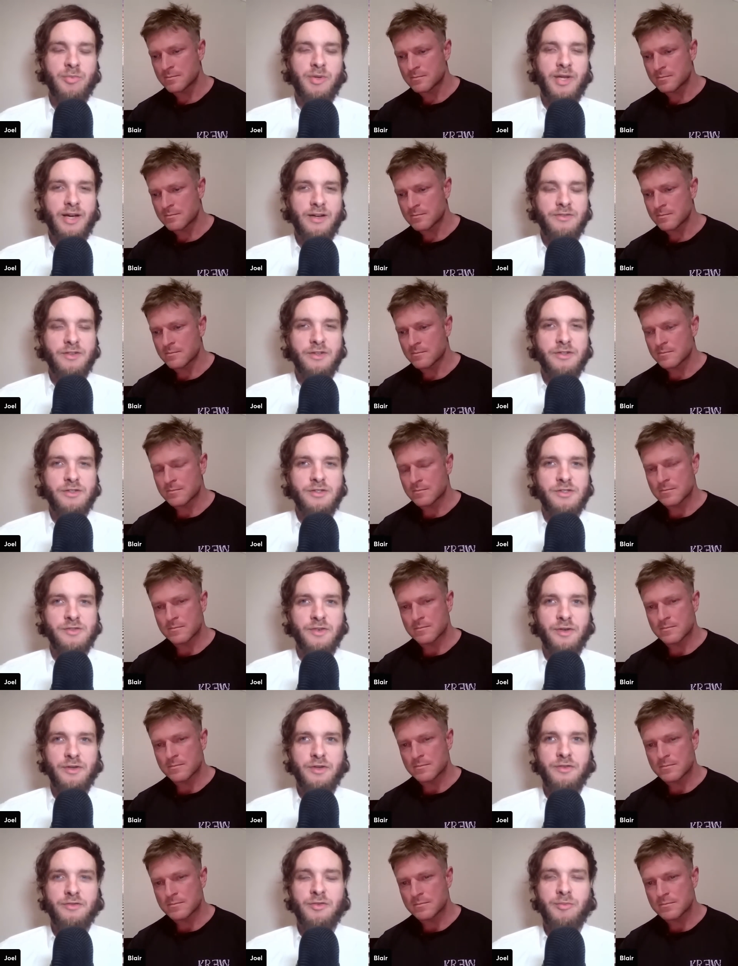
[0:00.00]
Speaker 1: of black voters
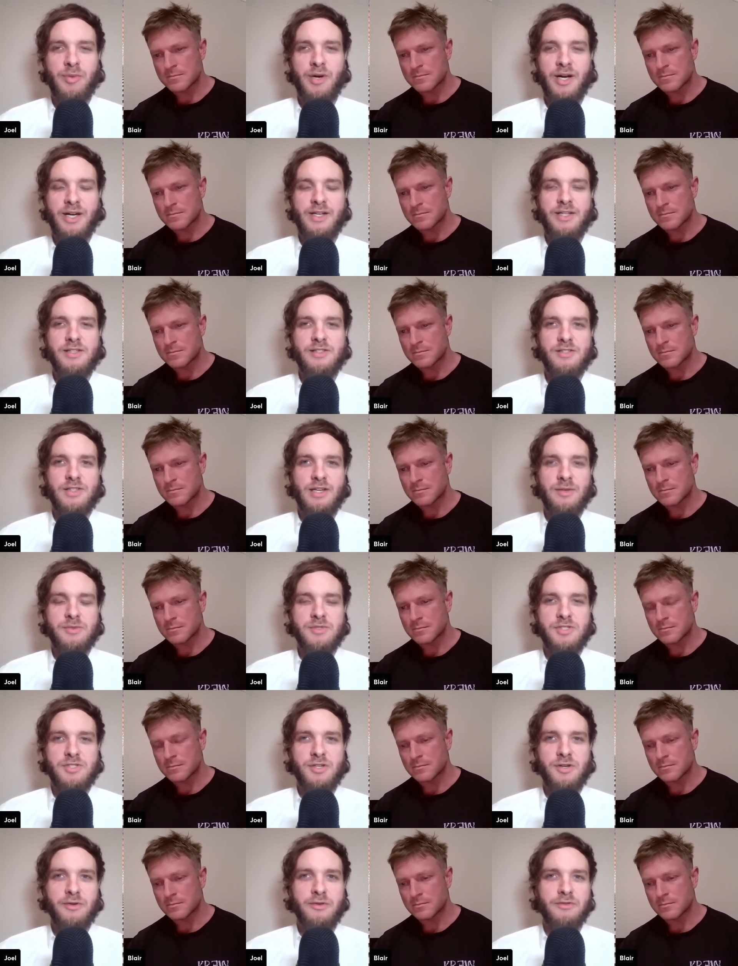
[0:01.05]
voted for Biden. So that was
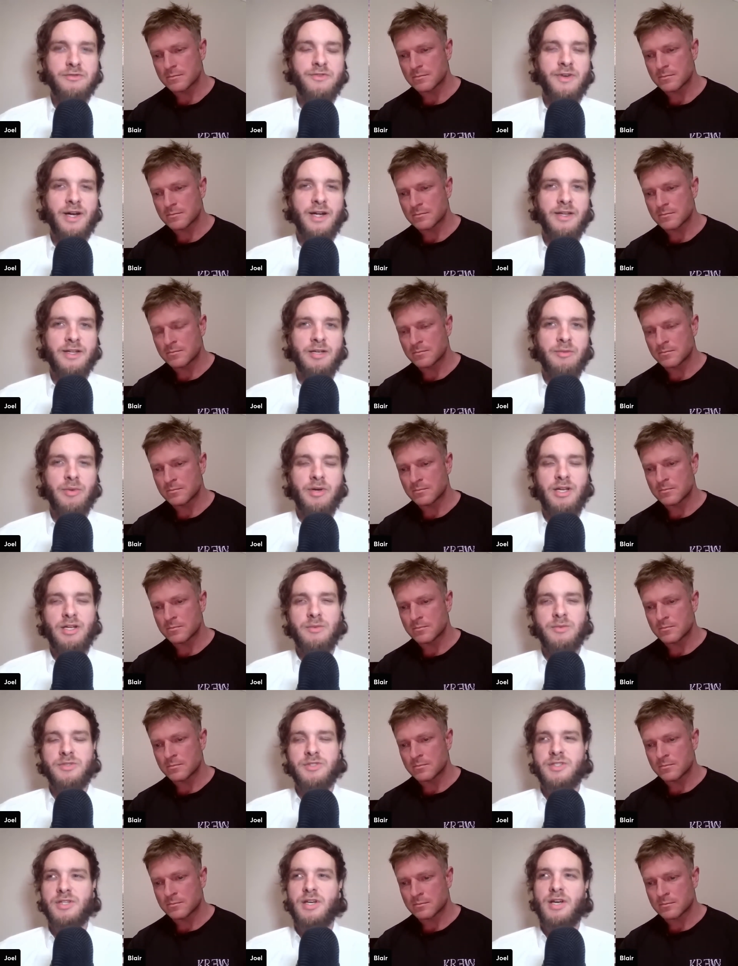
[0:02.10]
a total failure. But he
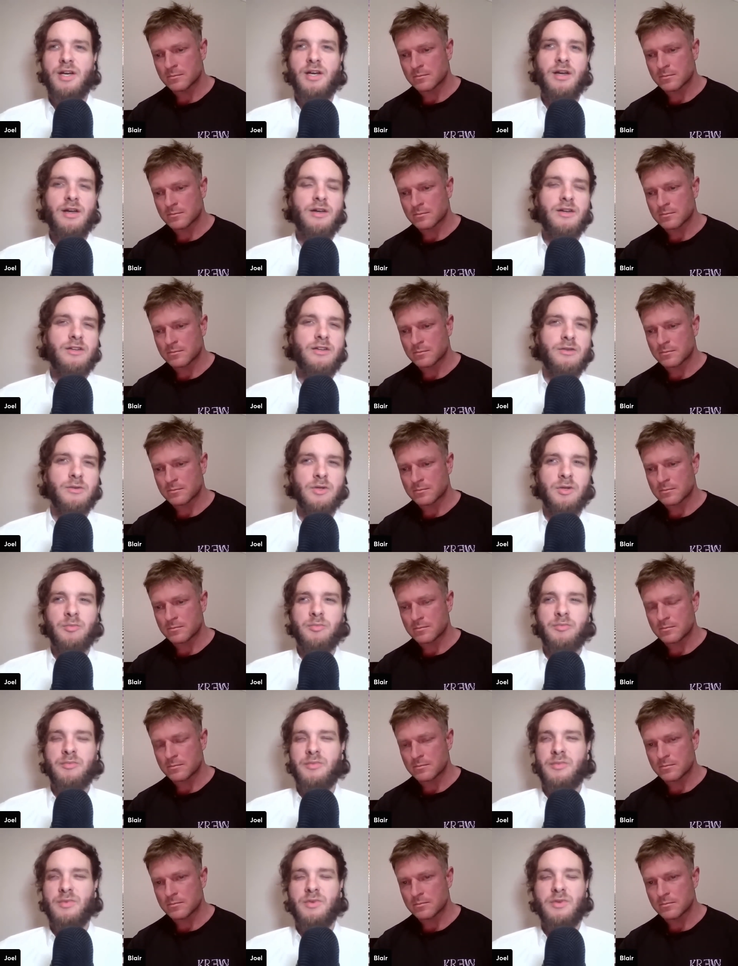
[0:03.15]
was doing,
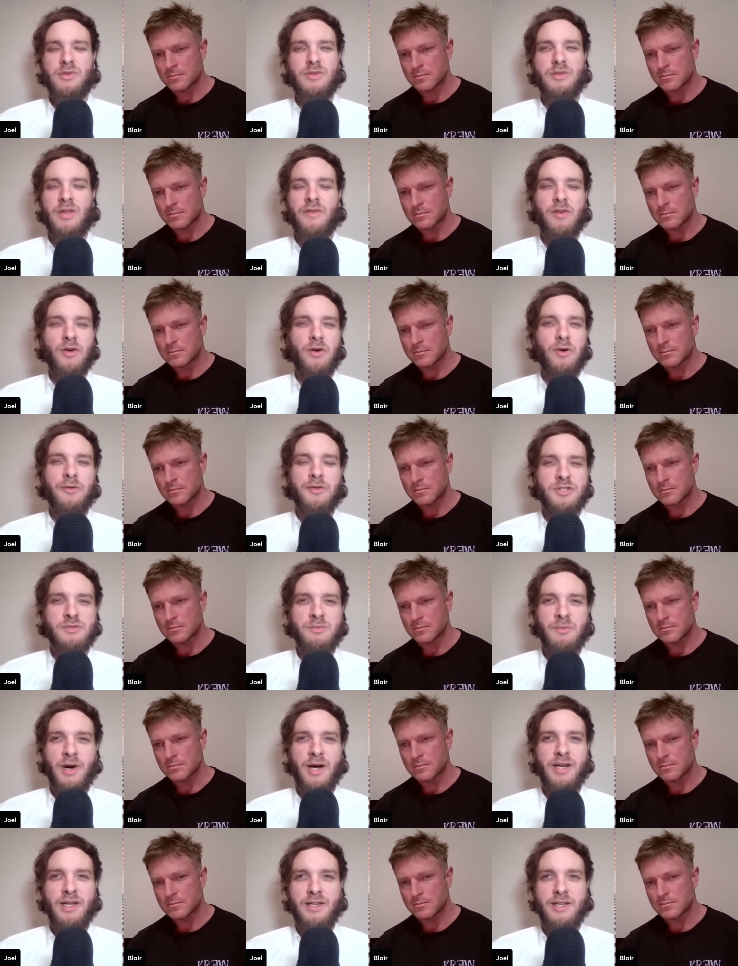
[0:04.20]
giving all this
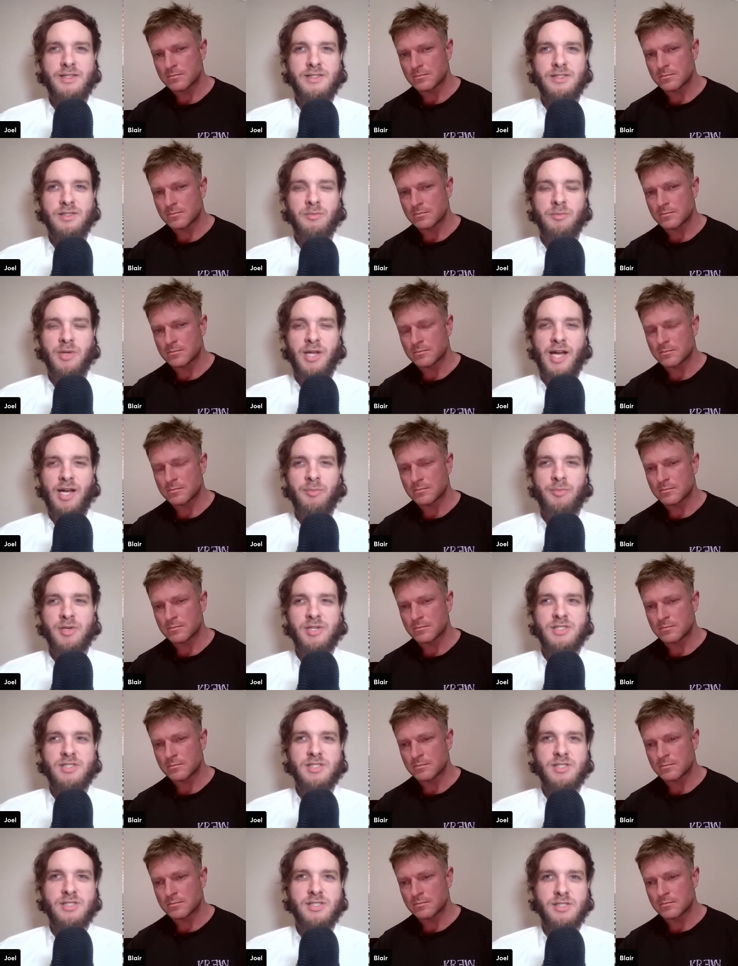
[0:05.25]
money to black
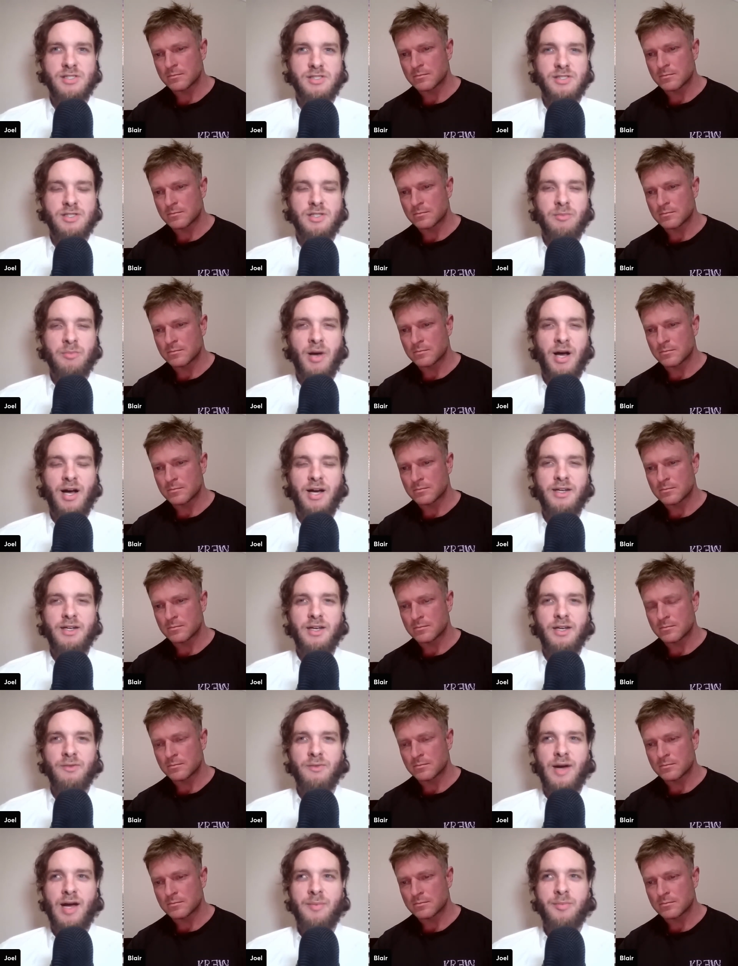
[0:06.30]
businesses and
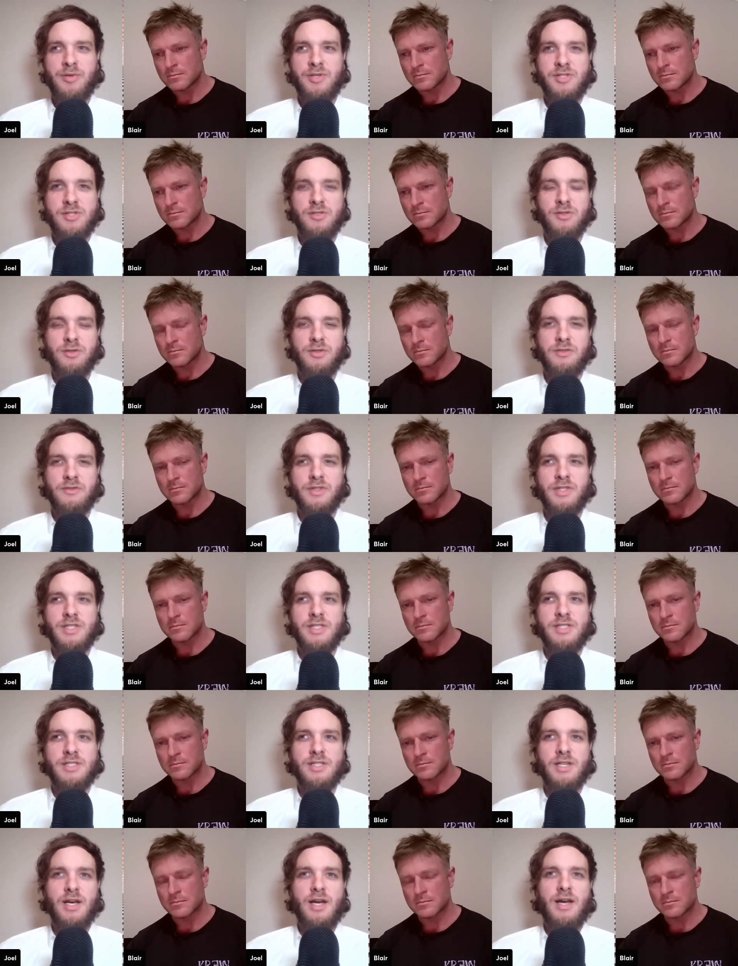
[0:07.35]
pardoning rappers and all of
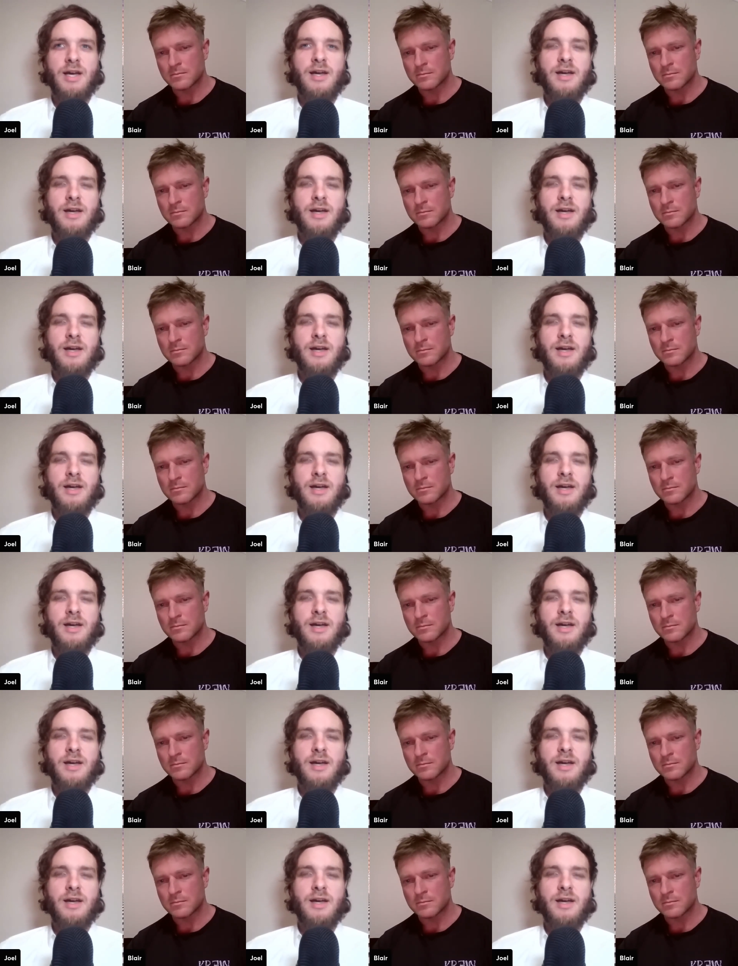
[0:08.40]
this.